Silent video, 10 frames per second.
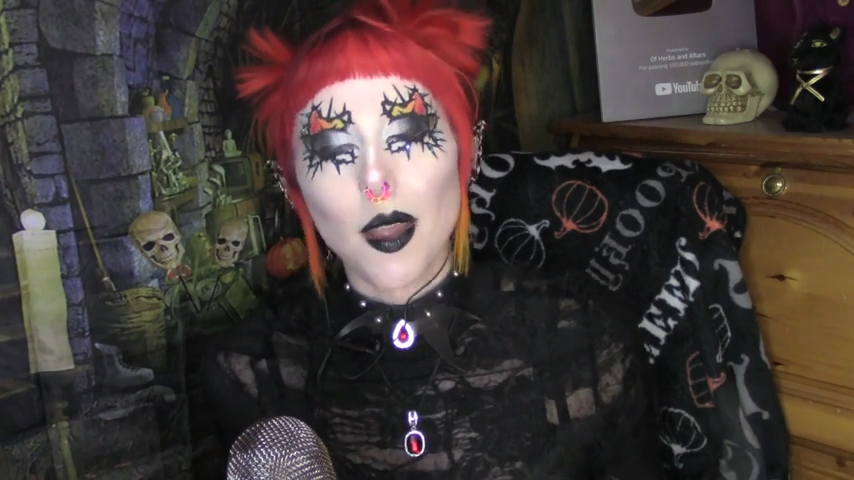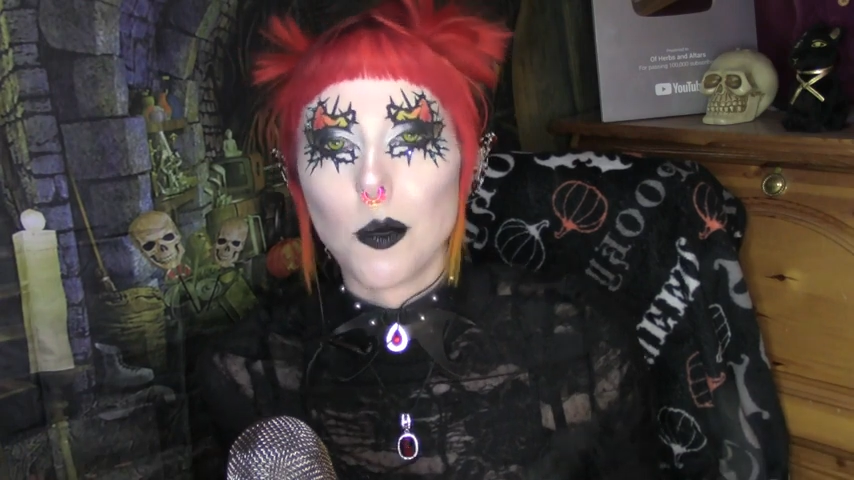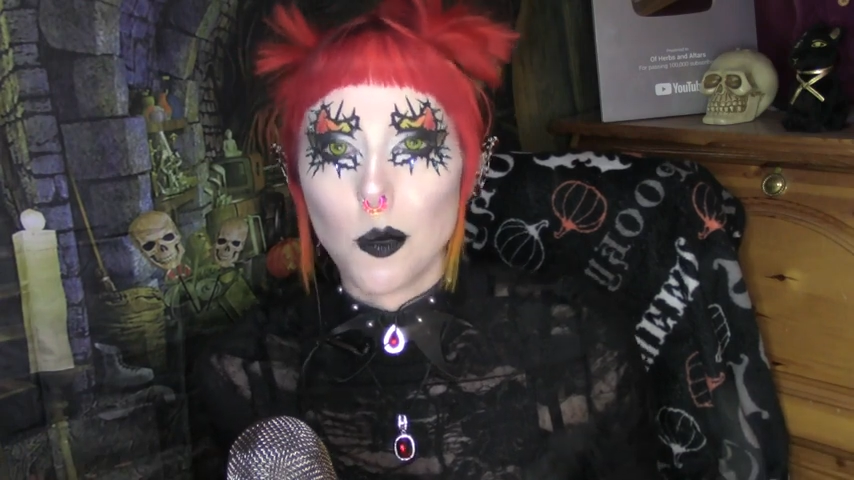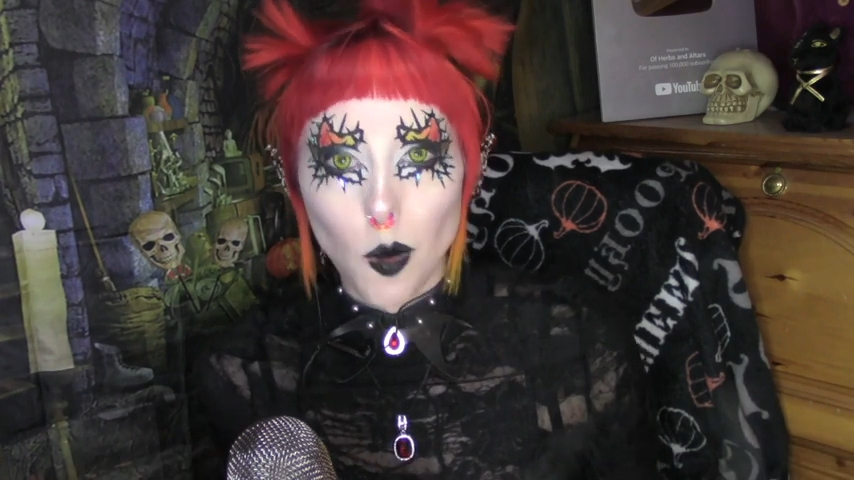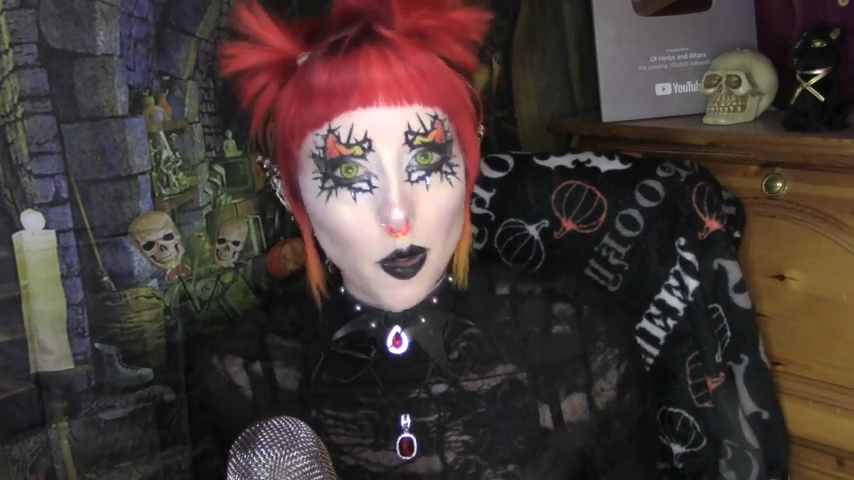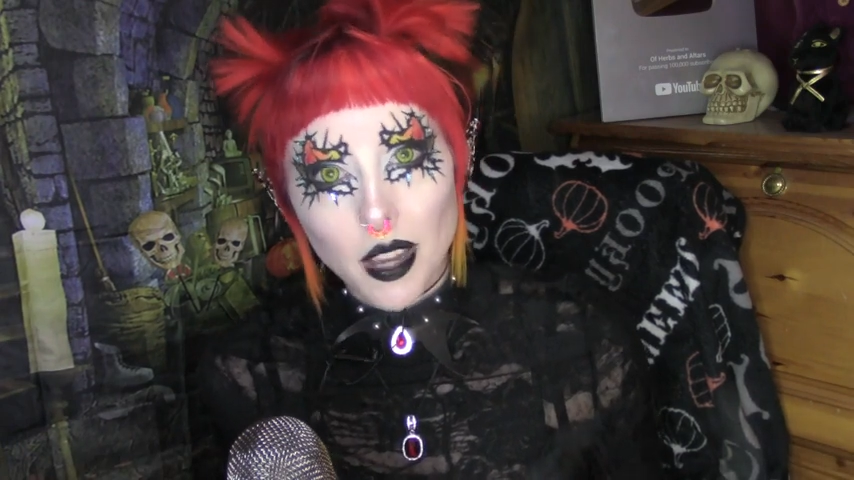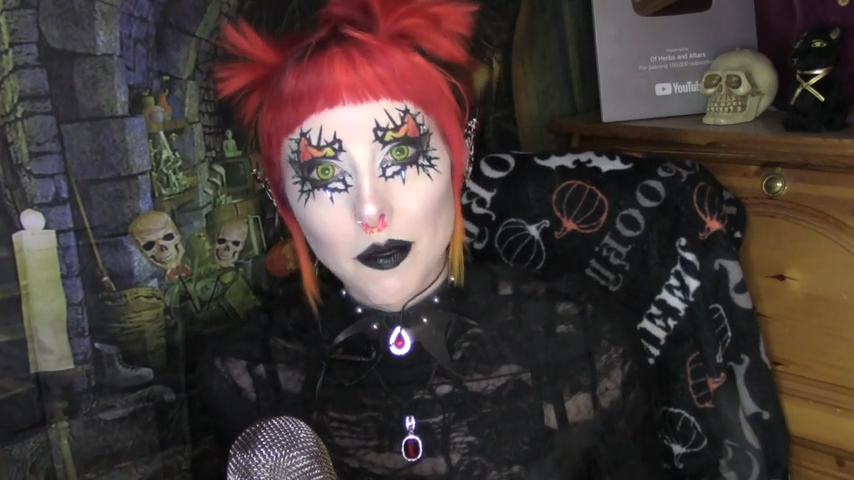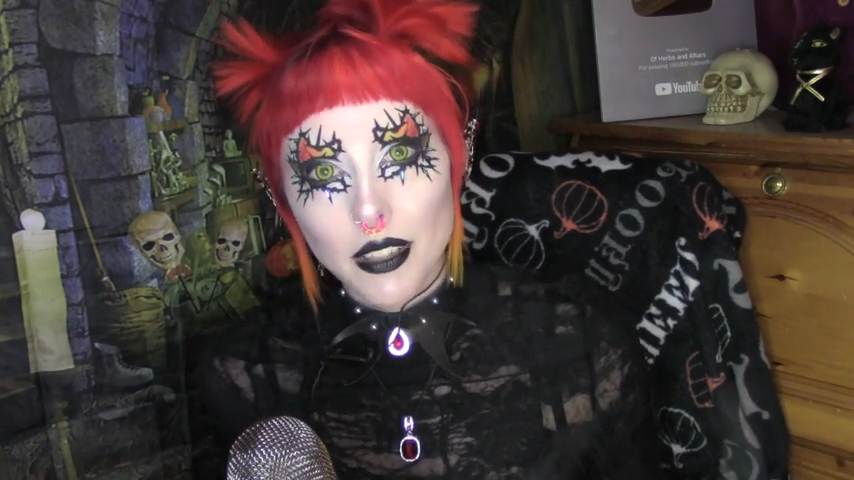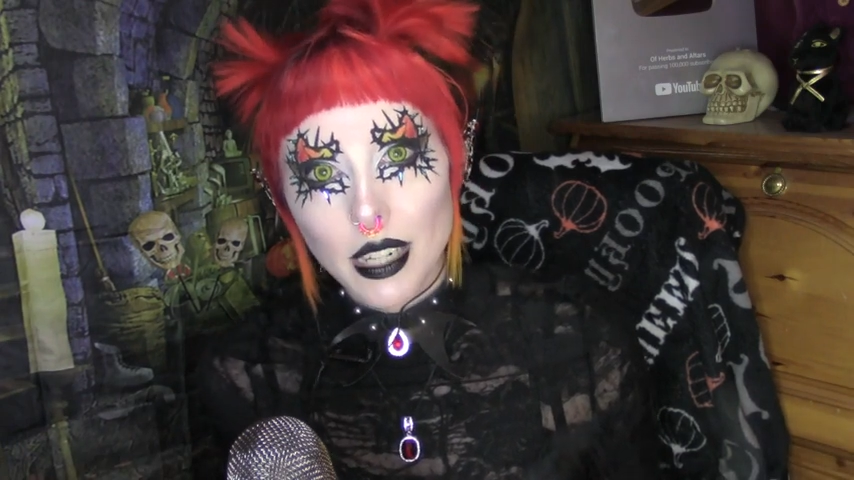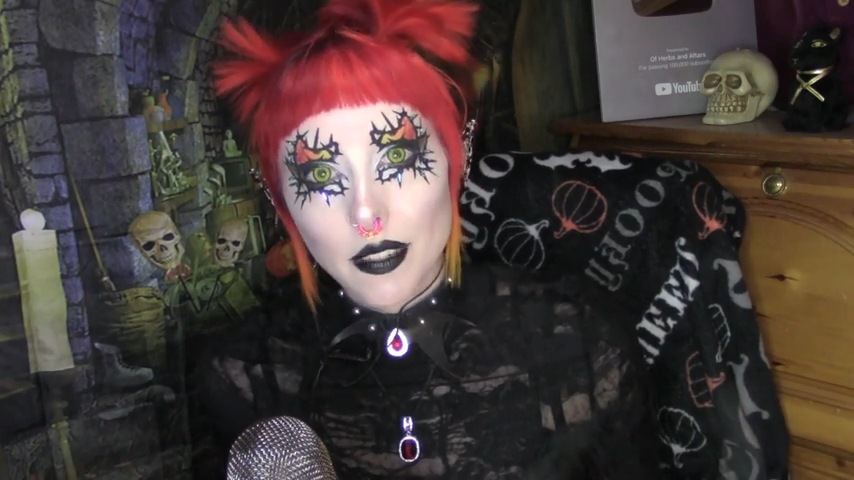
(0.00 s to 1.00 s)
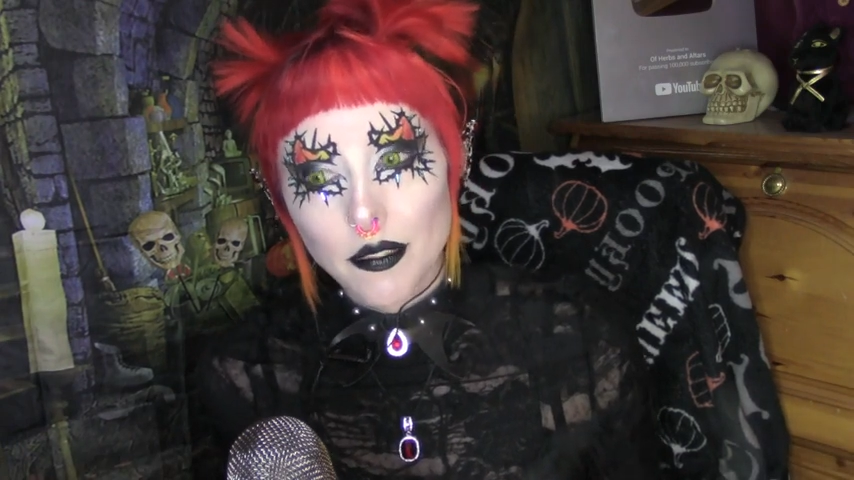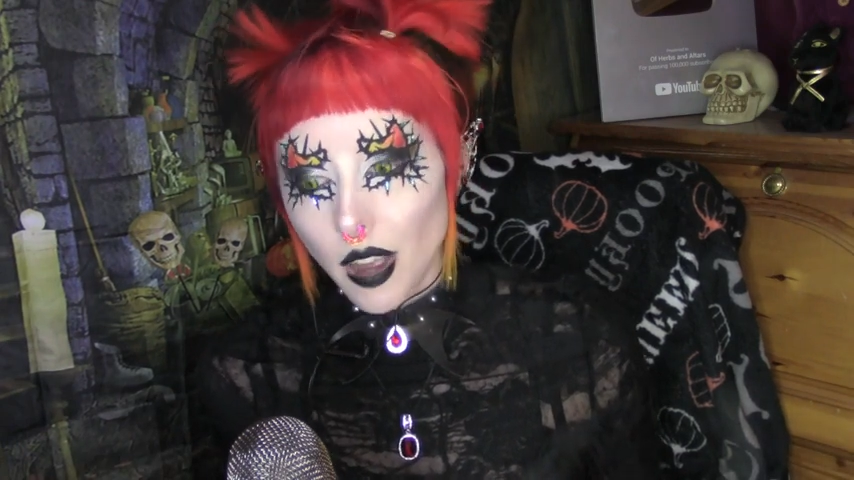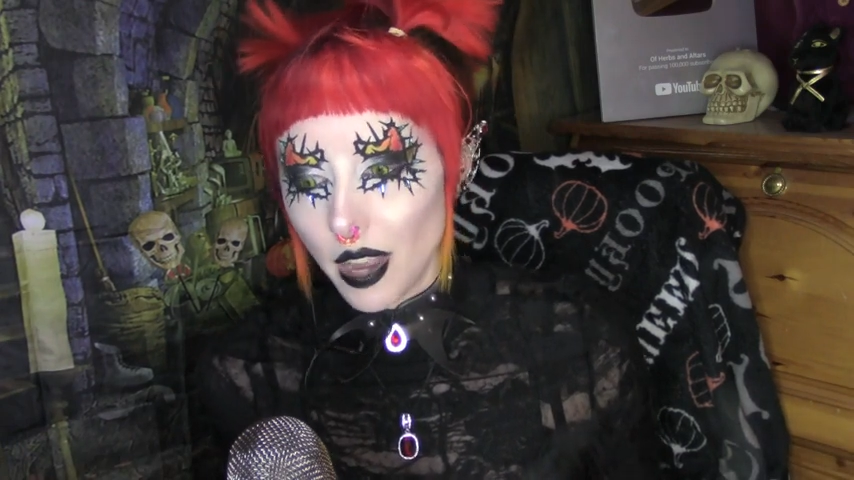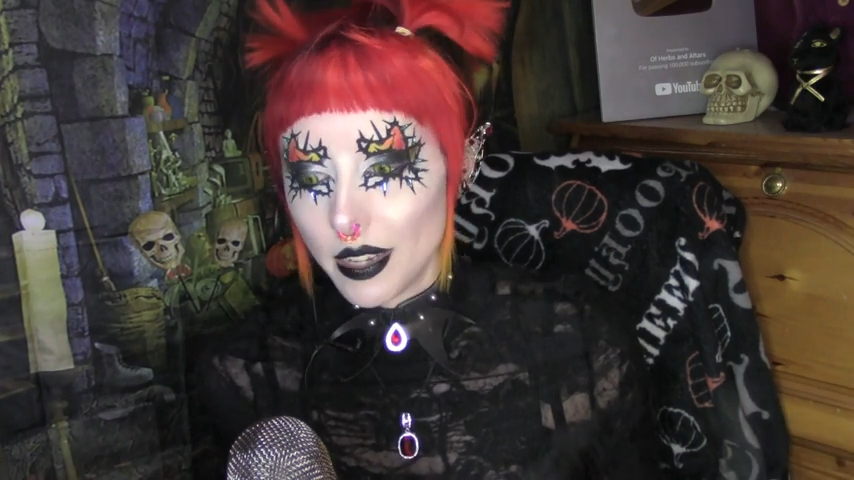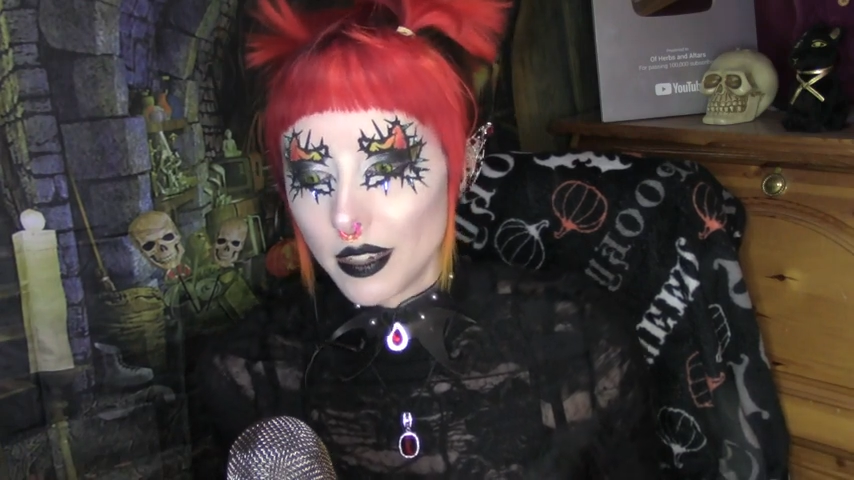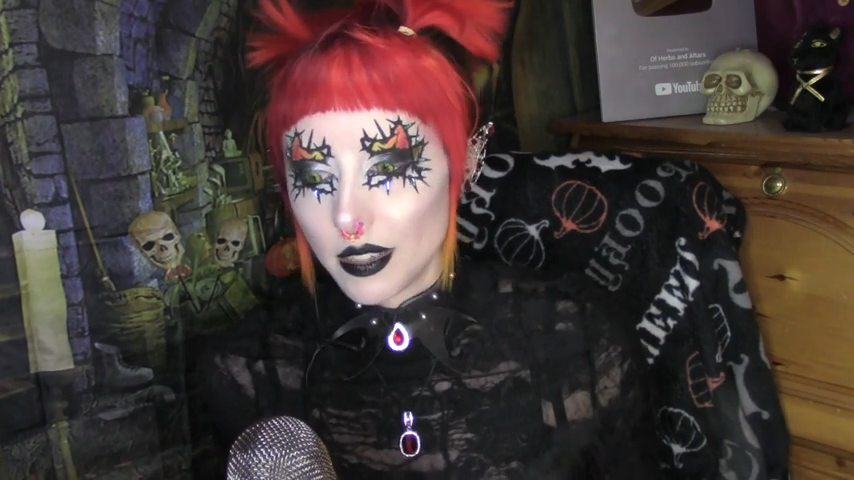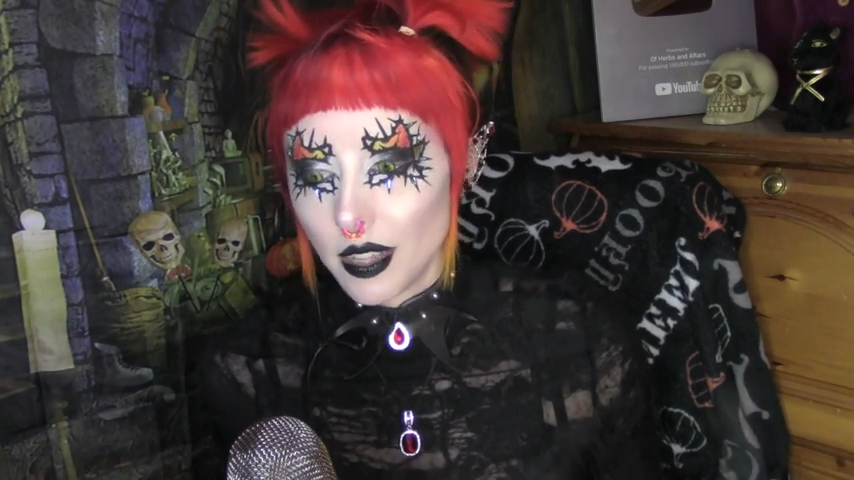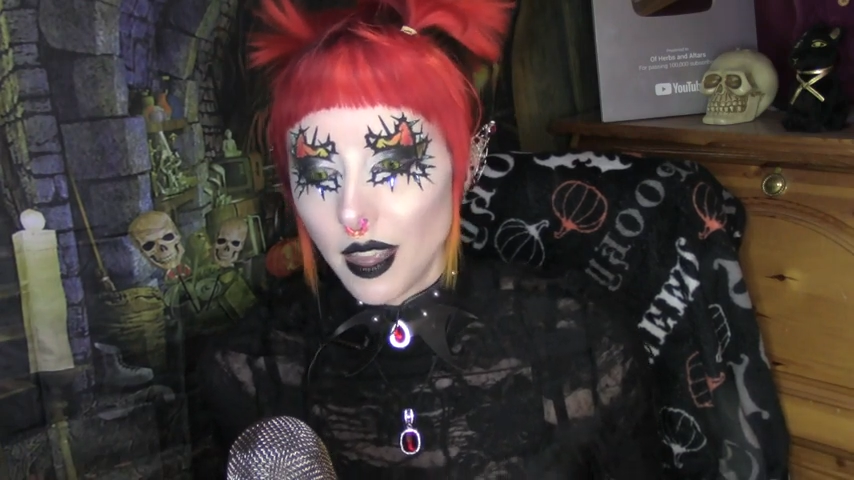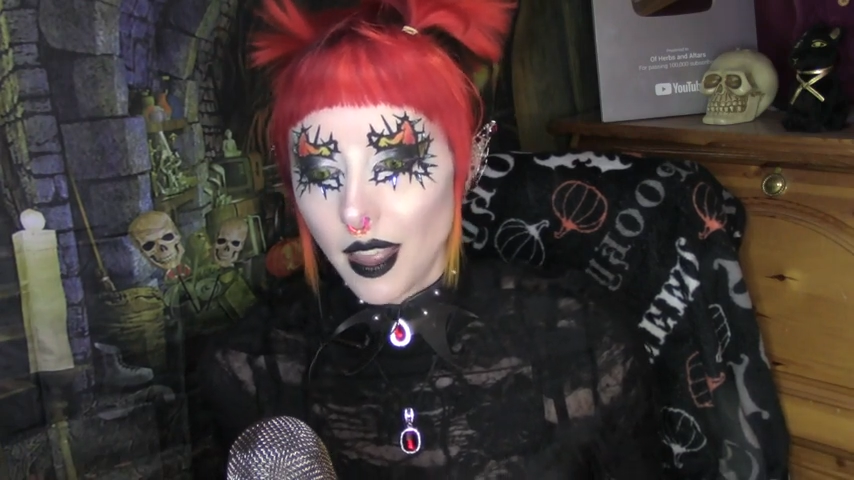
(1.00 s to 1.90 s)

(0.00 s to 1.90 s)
I woke up feeling fine.